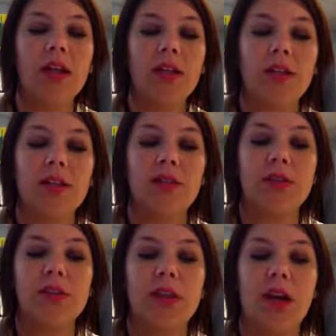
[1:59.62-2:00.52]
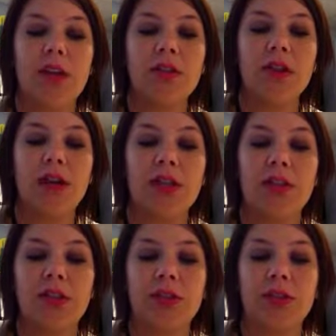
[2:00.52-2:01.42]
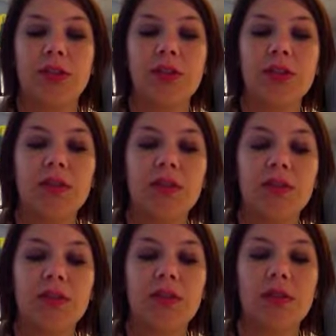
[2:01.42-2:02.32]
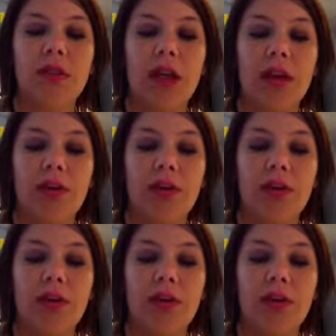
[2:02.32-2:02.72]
The students also had to choose a